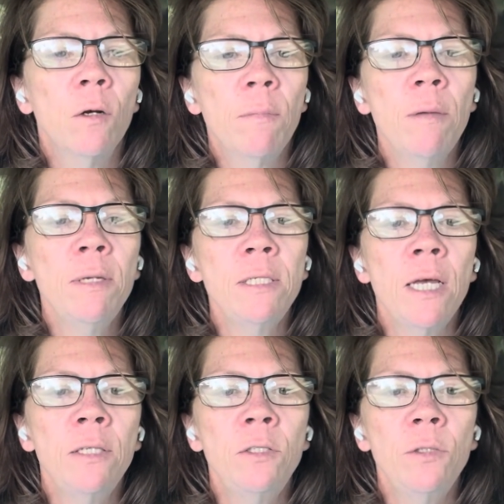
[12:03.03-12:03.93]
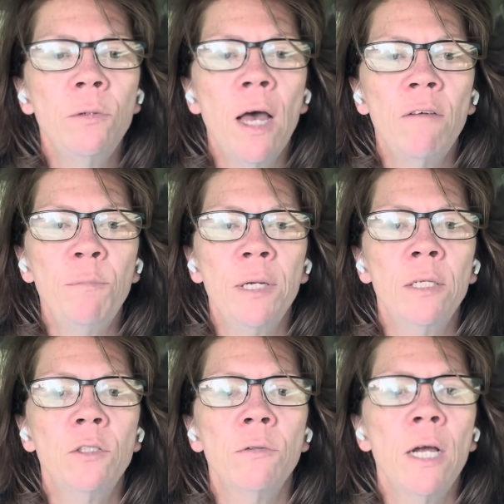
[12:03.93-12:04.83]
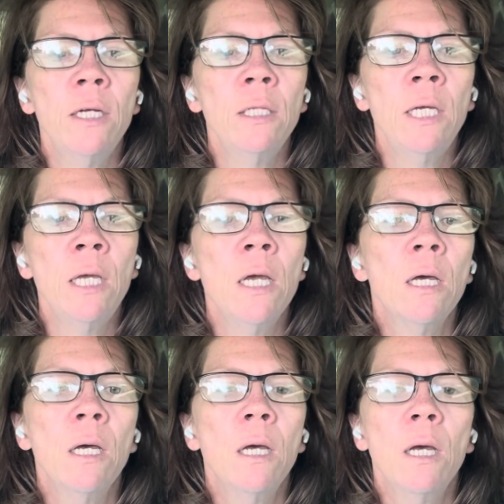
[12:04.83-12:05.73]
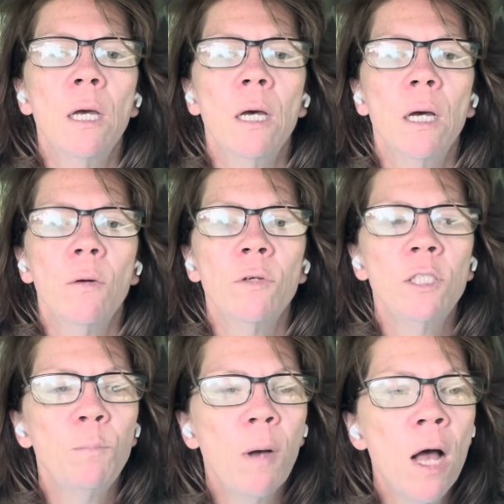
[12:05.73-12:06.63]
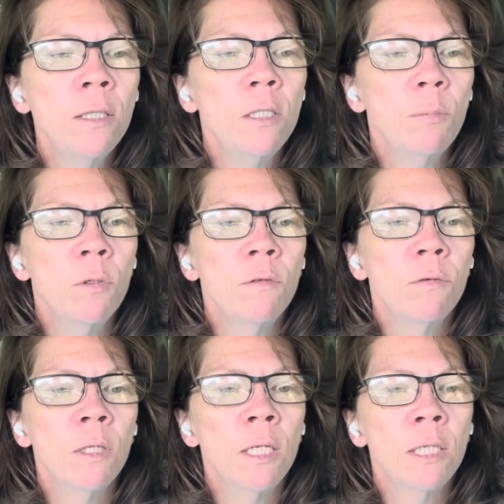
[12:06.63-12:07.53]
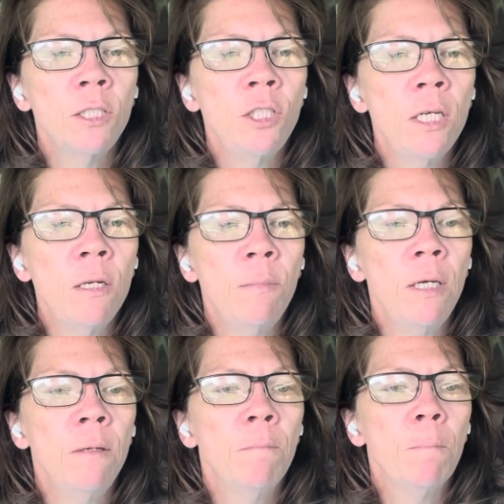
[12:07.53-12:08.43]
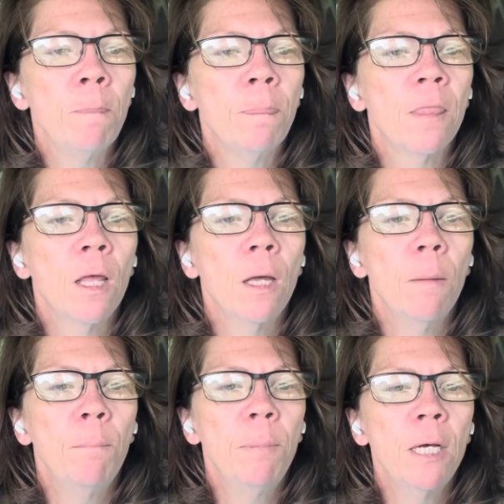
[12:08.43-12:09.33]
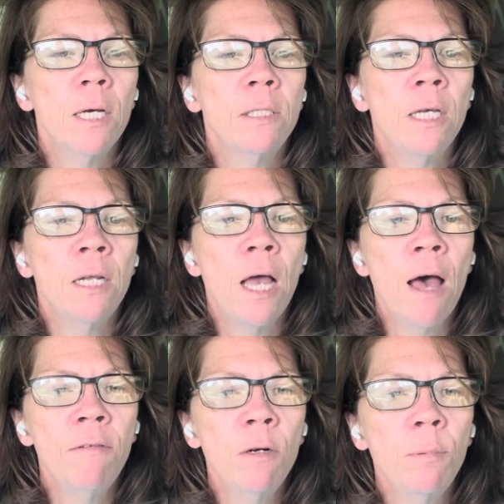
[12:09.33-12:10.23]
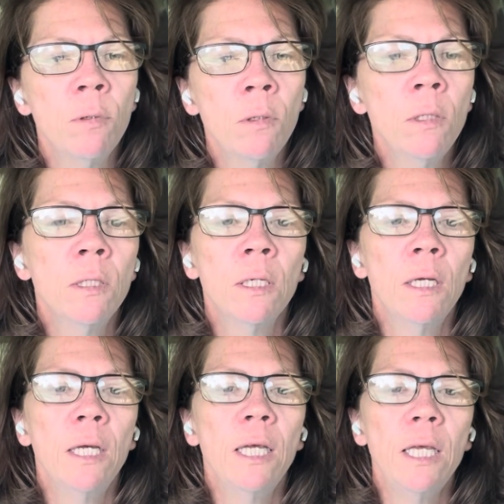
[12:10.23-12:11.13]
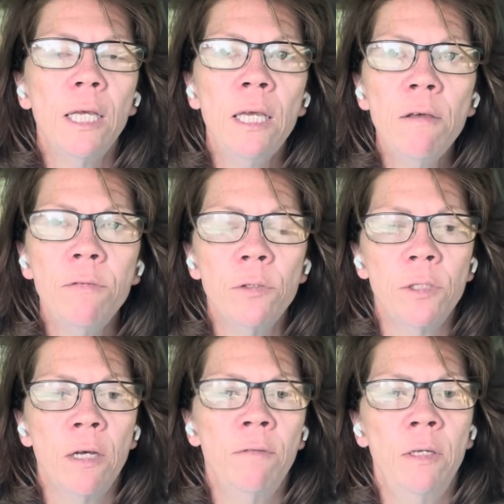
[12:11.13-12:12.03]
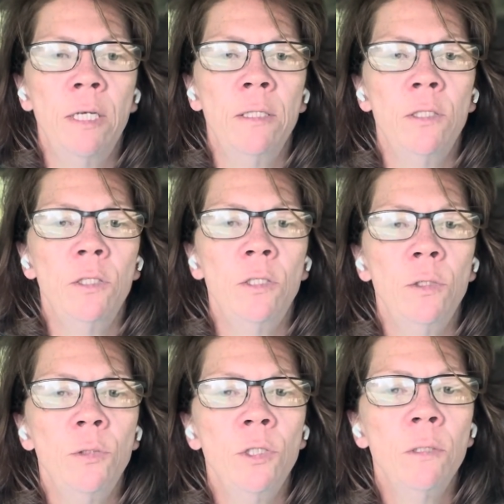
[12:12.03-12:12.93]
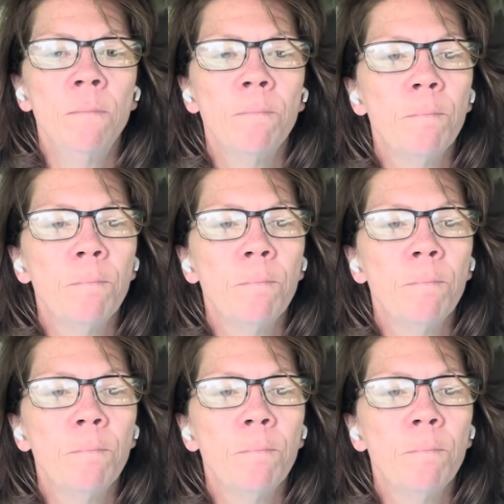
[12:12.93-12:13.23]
be said to have been directly responsible for the legitimate, because inevitable, evils of the institution.